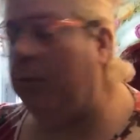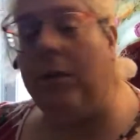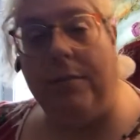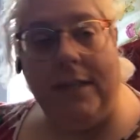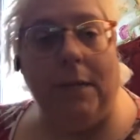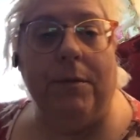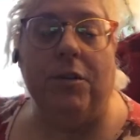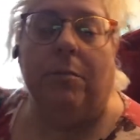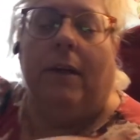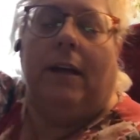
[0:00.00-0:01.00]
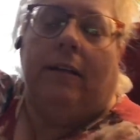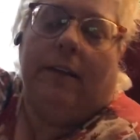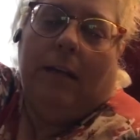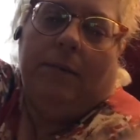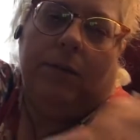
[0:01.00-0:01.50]
with my temperature blanket
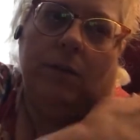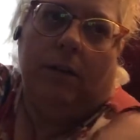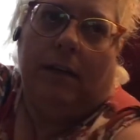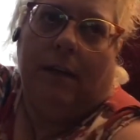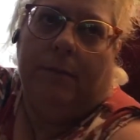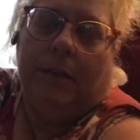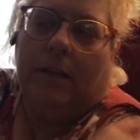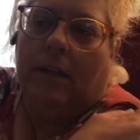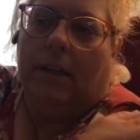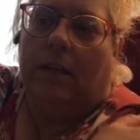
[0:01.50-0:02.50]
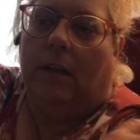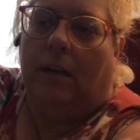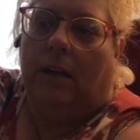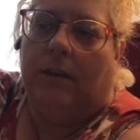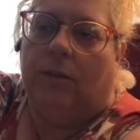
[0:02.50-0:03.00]
that I've been doing, I've been
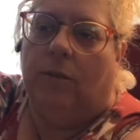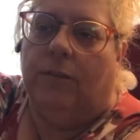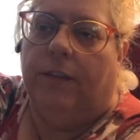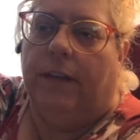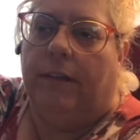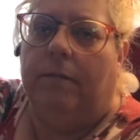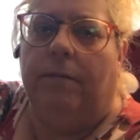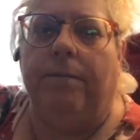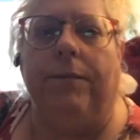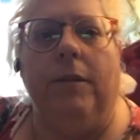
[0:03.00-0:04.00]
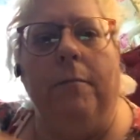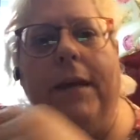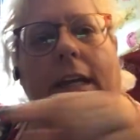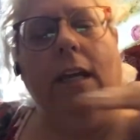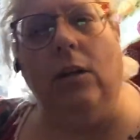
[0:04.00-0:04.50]
sort of like
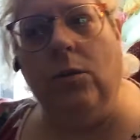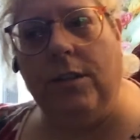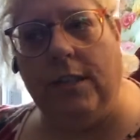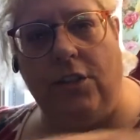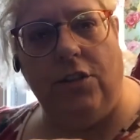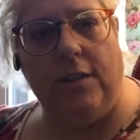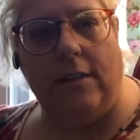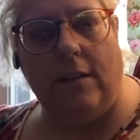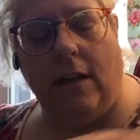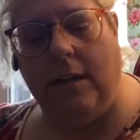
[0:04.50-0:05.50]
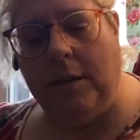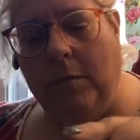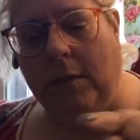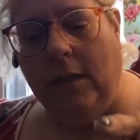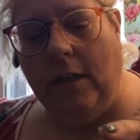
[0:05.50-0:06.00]
making new stitches on
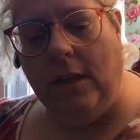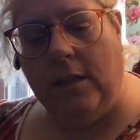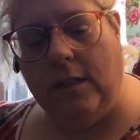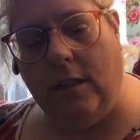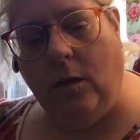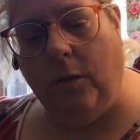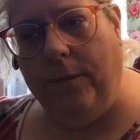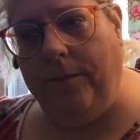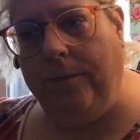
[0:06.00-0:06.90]
them. So